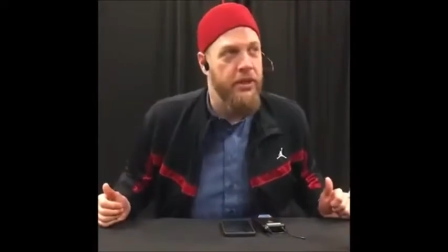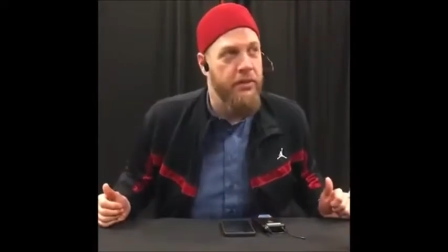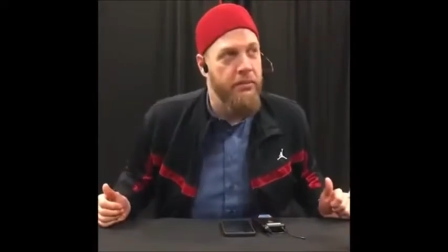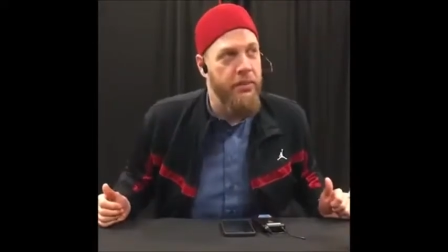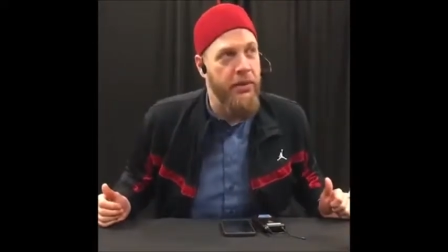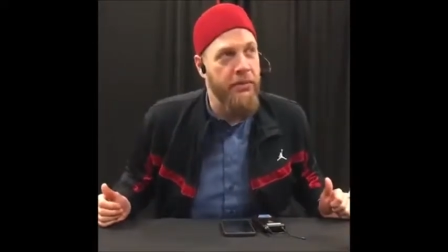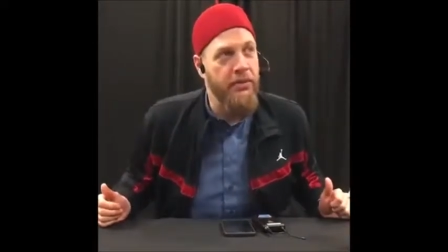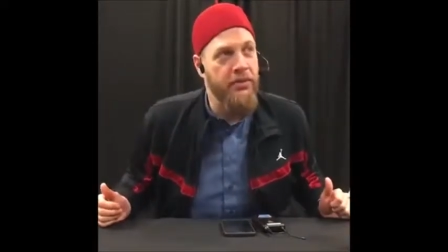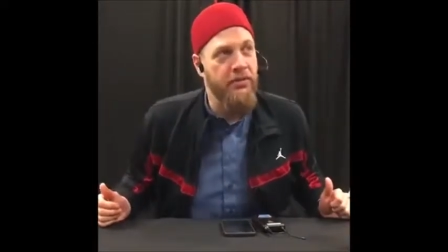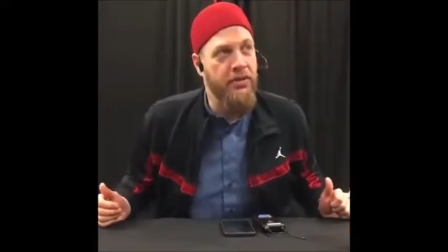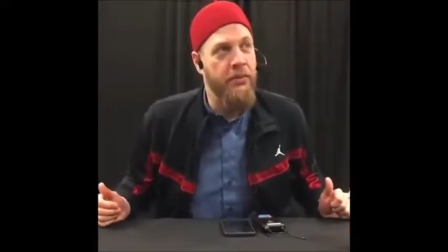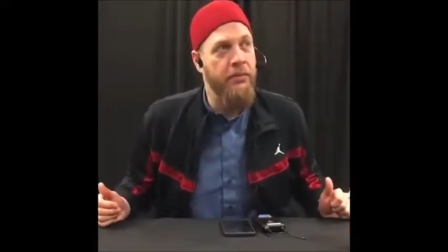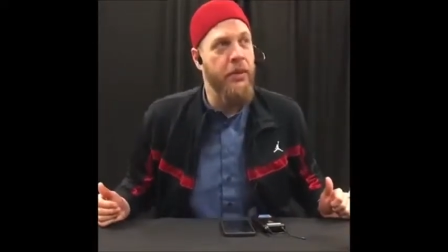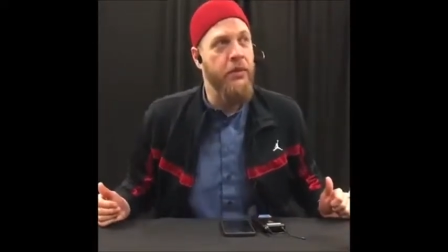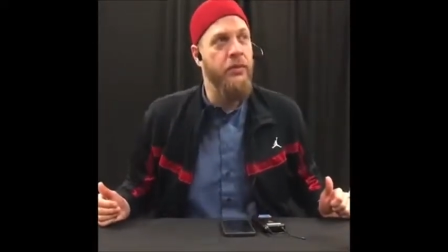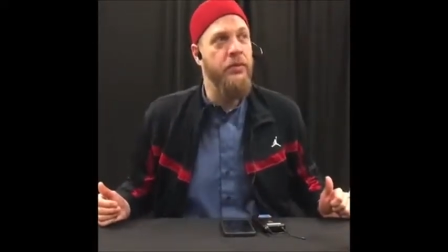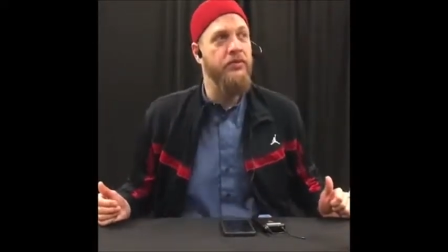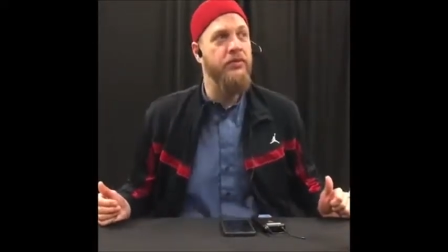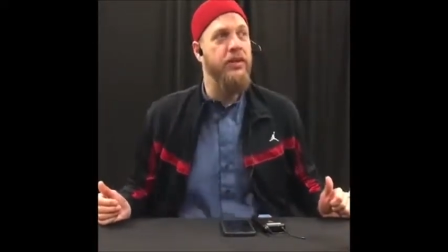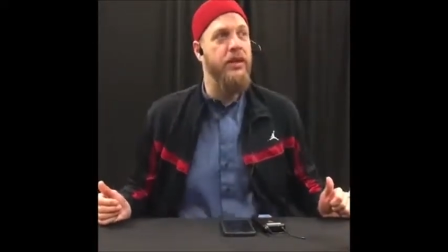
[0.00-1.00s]
Maybe
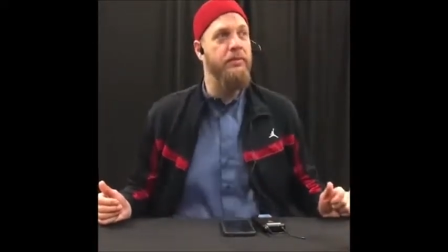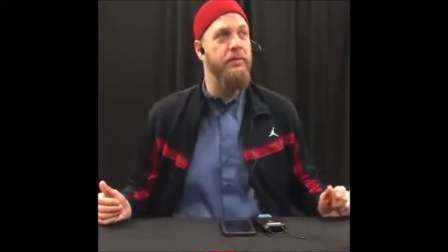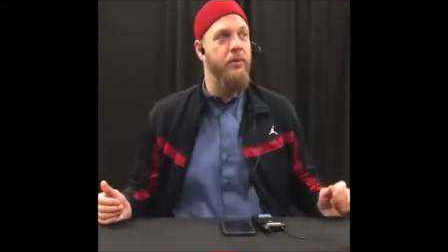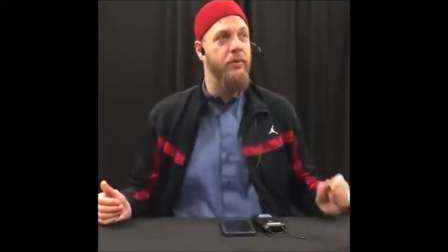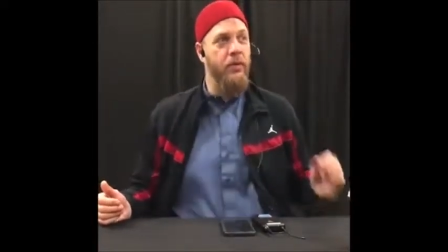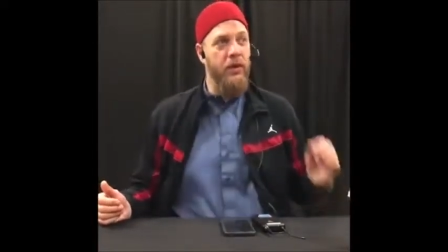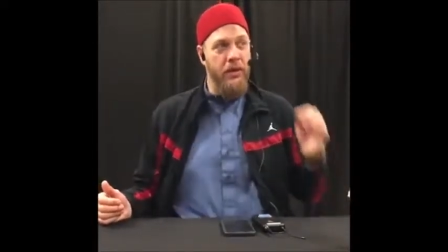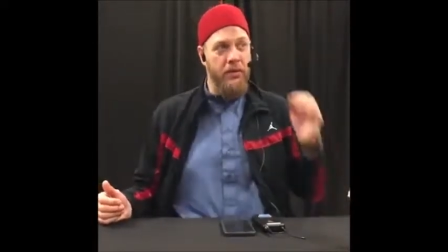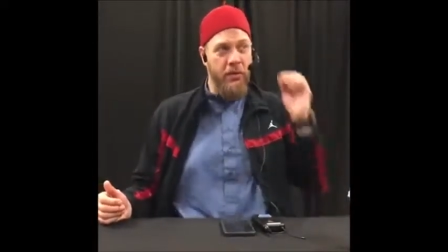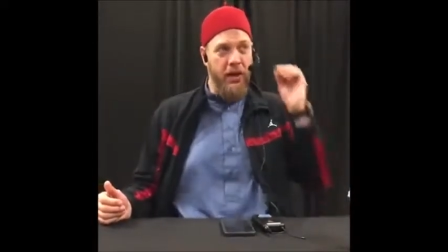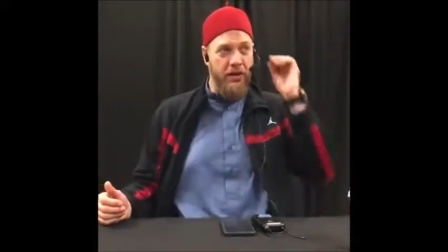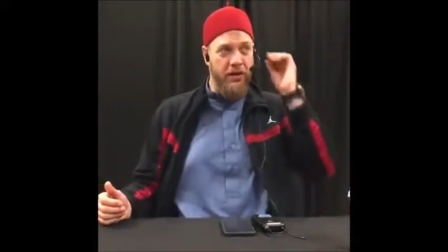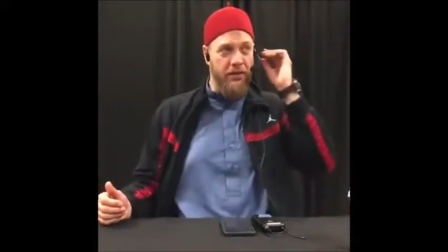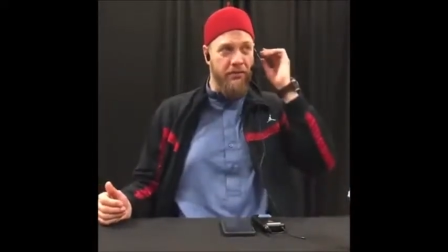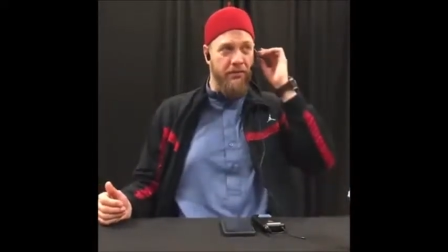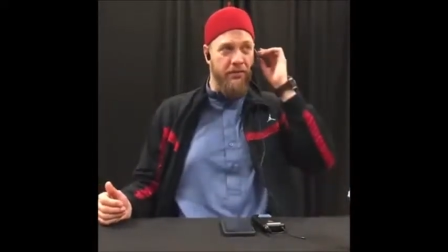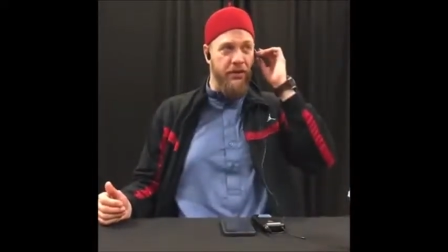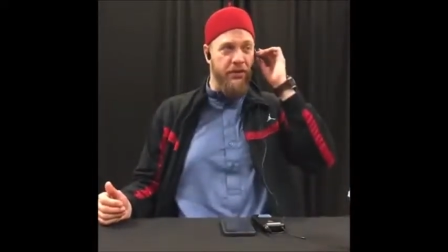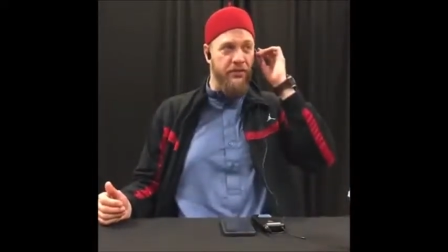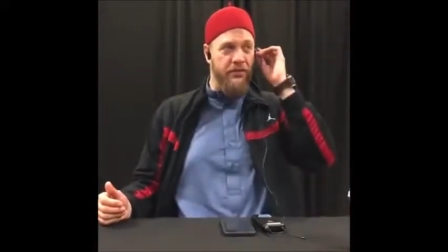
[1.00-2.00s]
someone will say, but what about
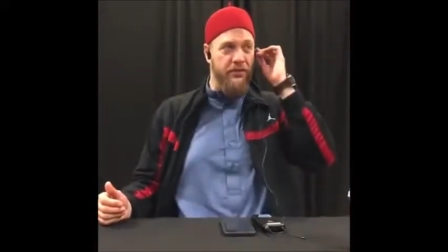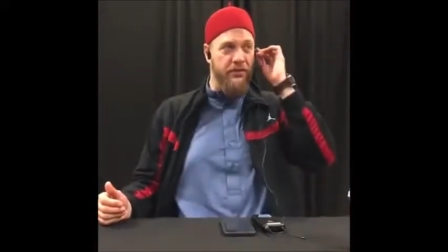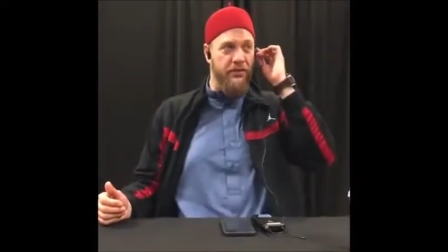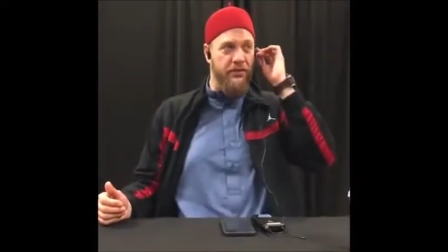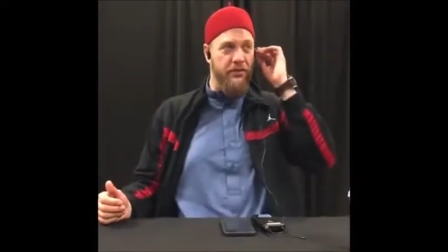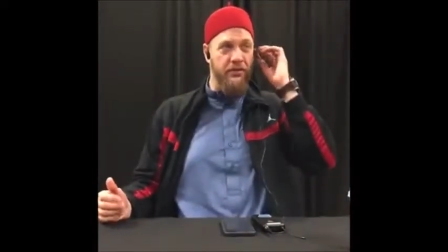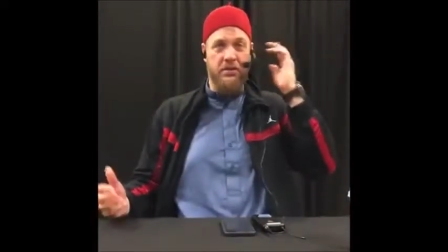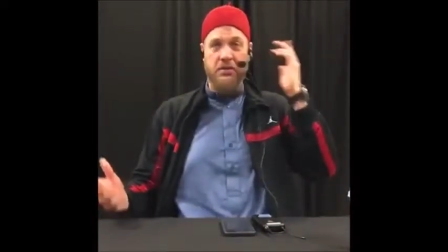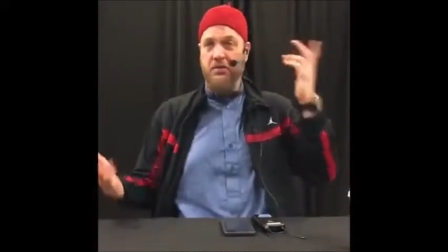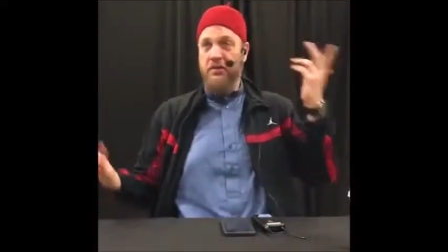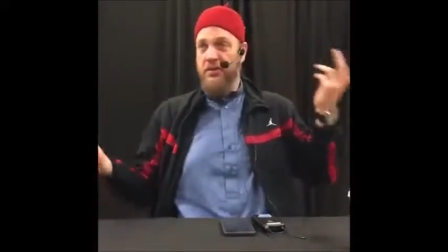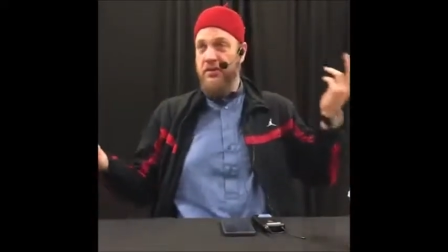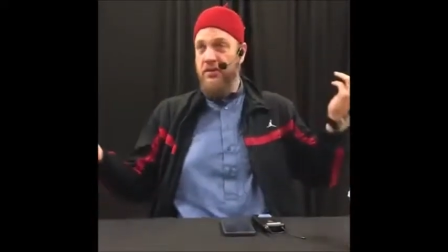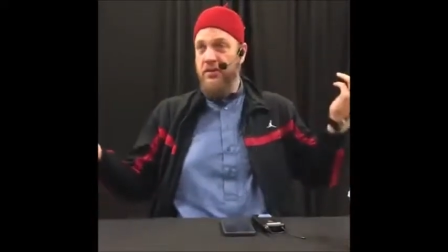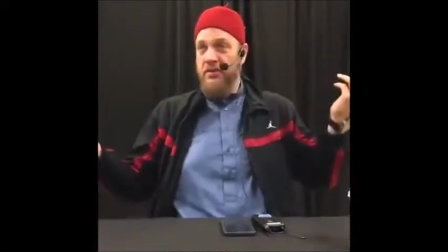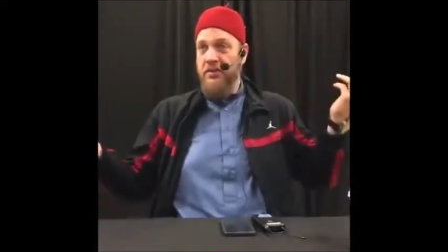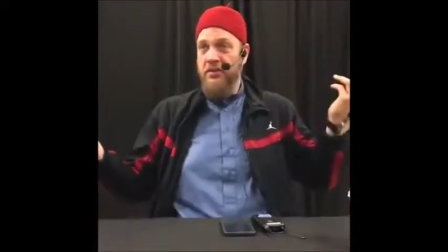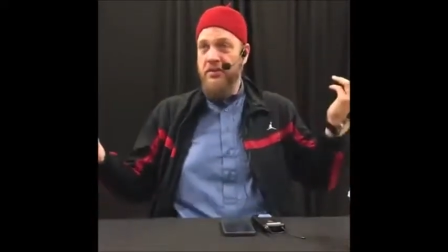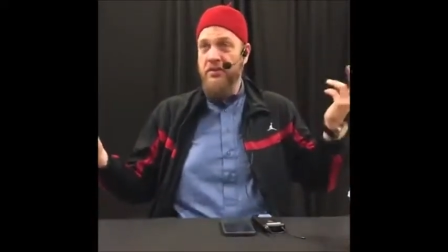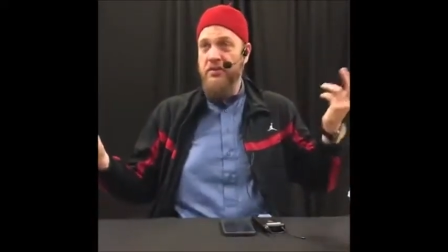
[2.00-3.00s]
the verse, even
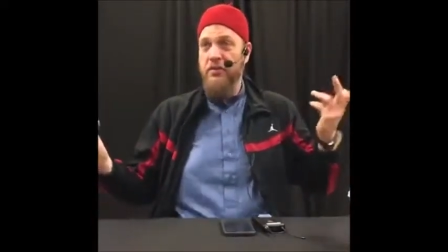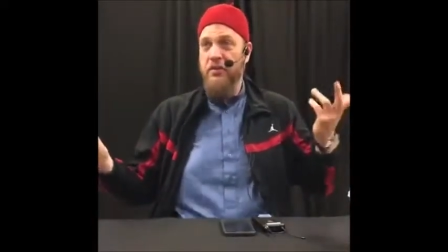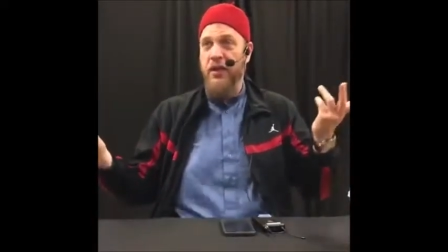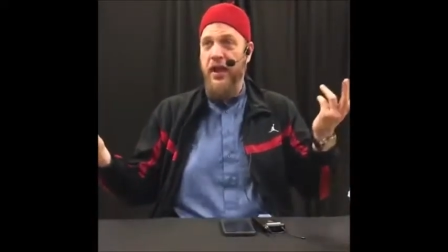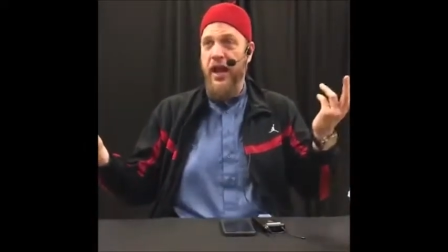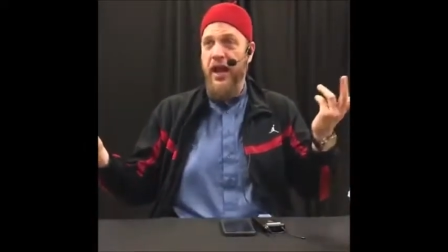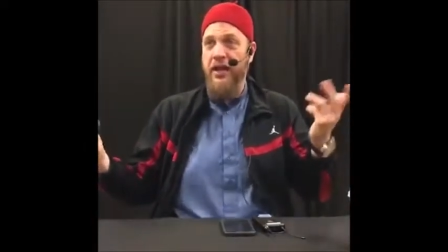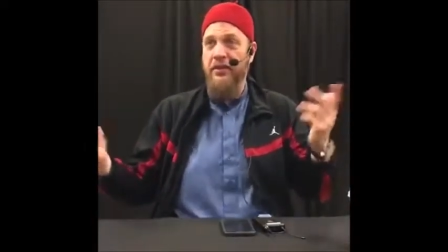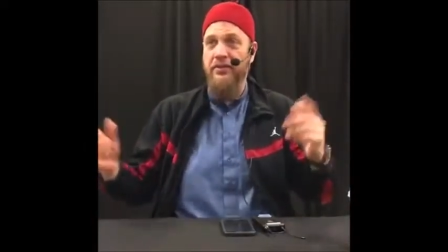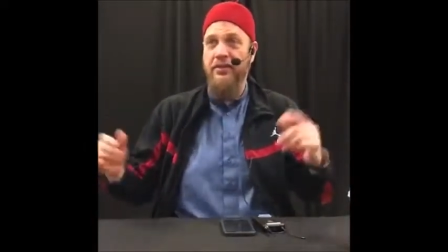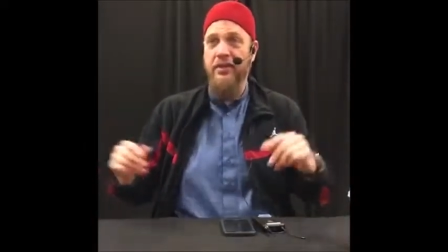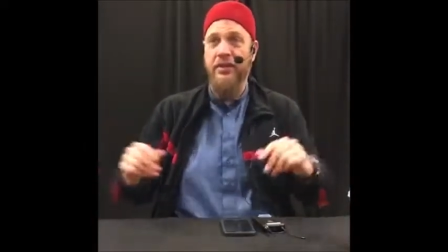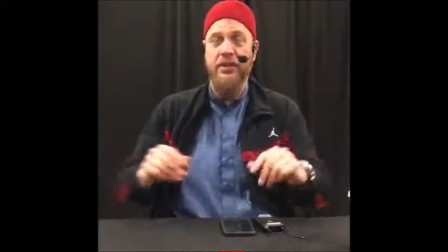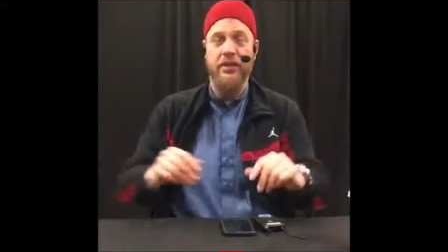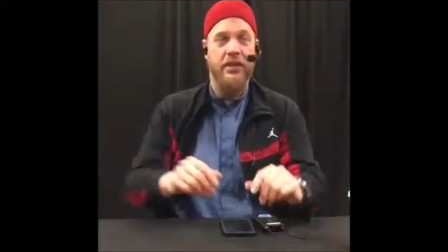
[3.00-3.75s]
sisters will ask,